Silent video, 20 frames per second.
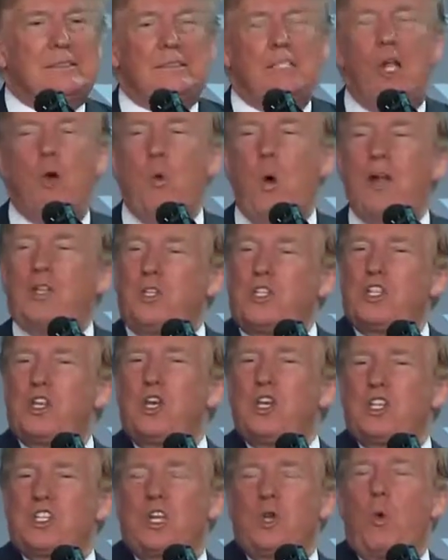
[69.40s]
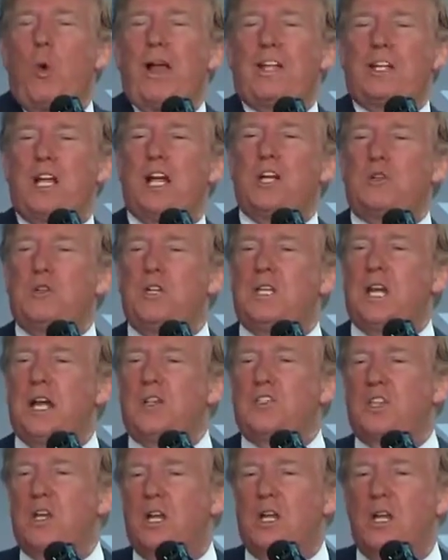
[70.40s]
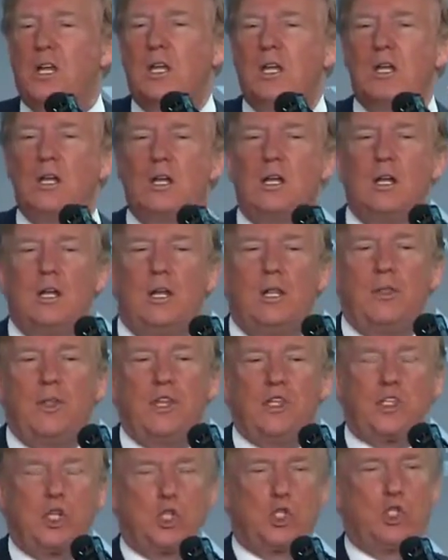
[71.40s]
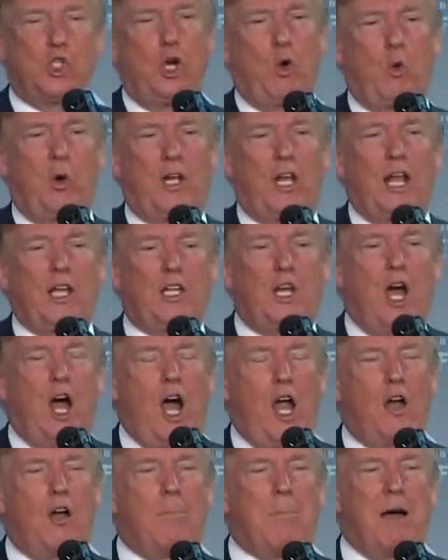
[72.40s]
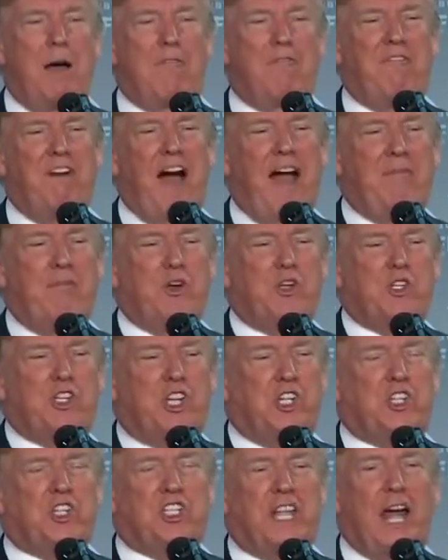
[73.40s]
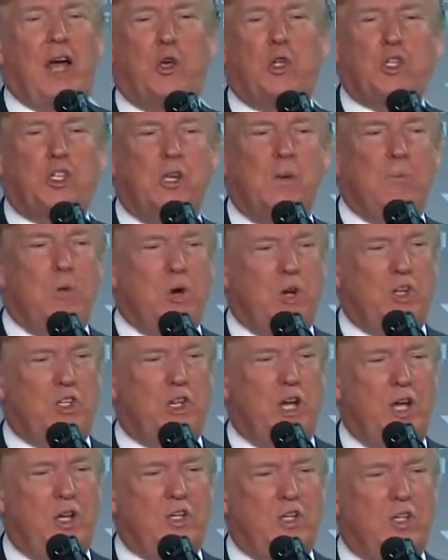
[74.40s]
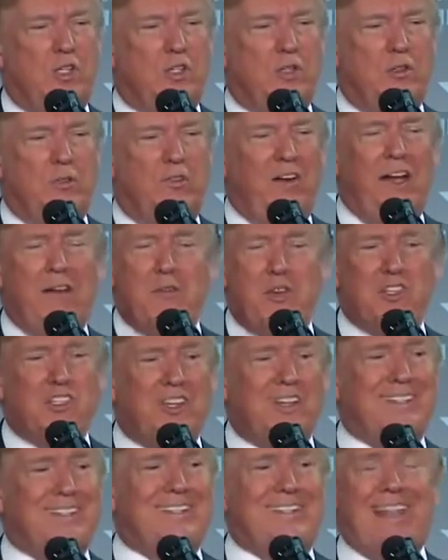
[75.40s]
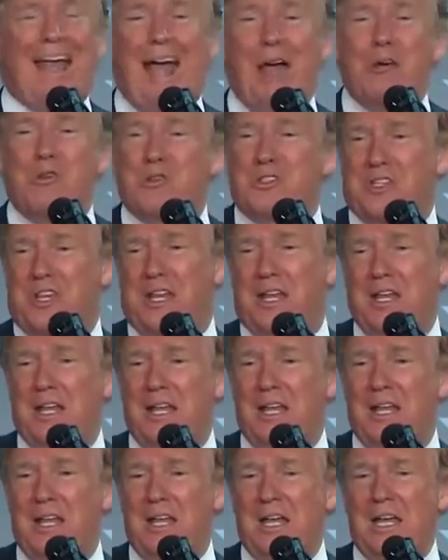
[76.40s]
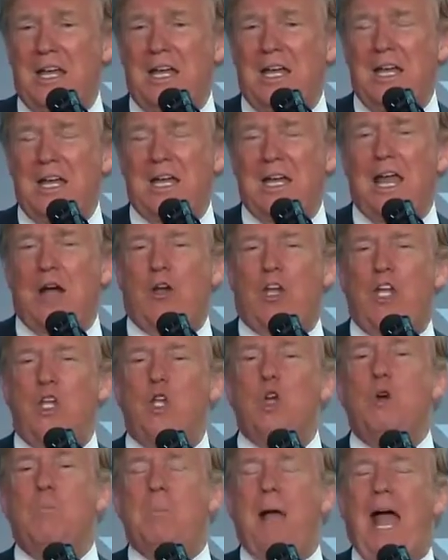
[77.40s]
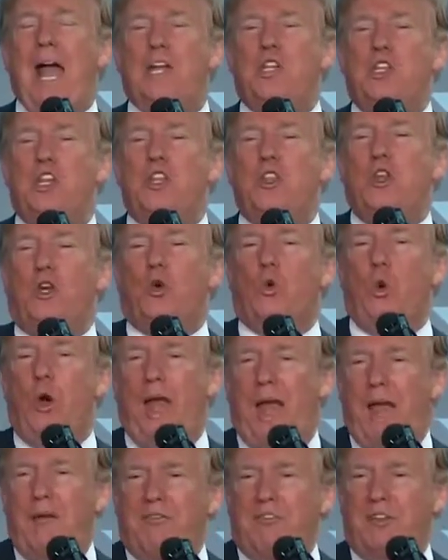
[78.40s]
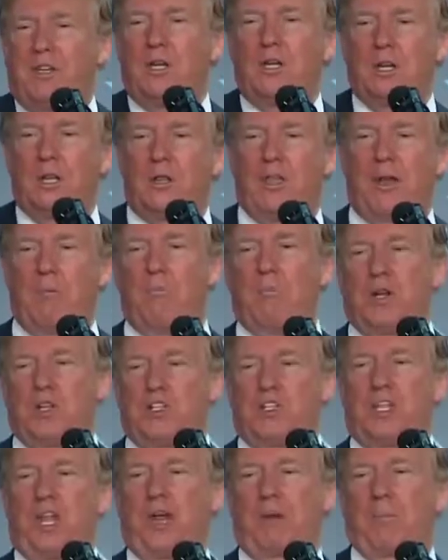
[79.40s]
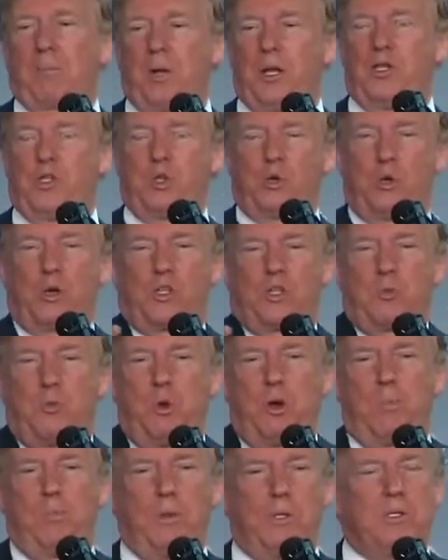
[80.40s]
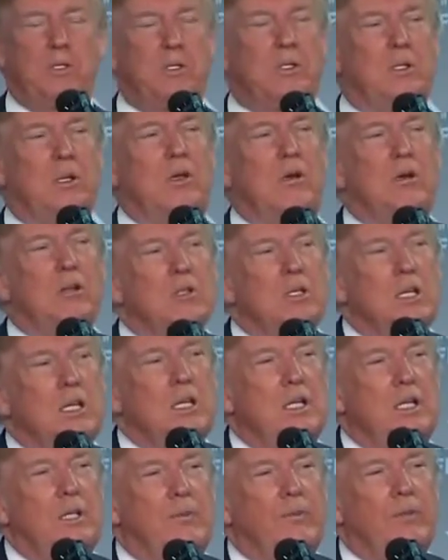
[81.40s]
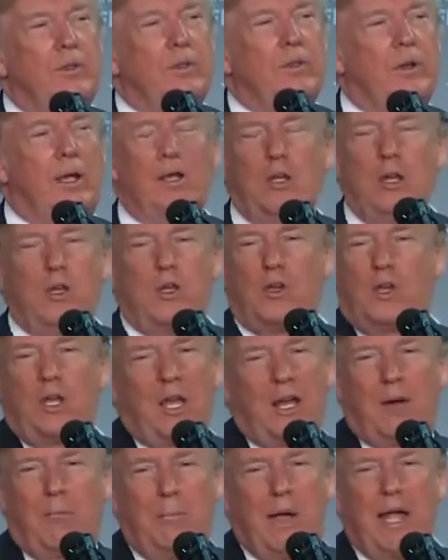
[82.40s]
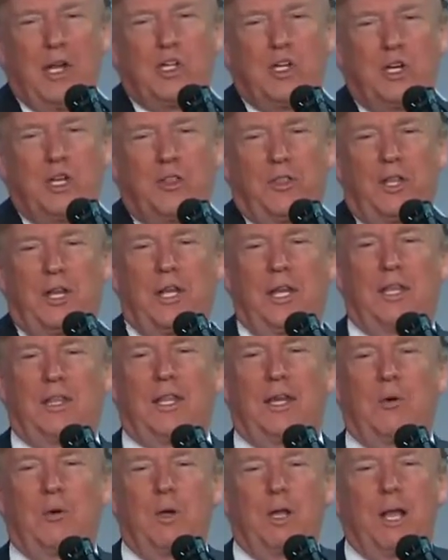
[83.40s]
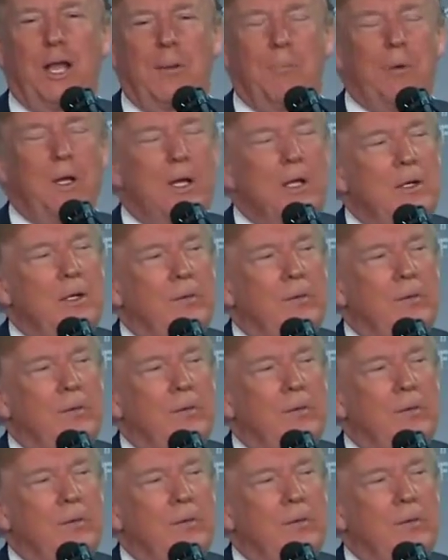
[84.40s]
No, what, seriously, what country does it? They said, sir, we'd like to hire about 5,000 or 6,000 more judges. 5,000 or 6,000? Now, can you imagine the graft that must take place? You're all small business owners, so I know you can't imagine a thing like that would happen.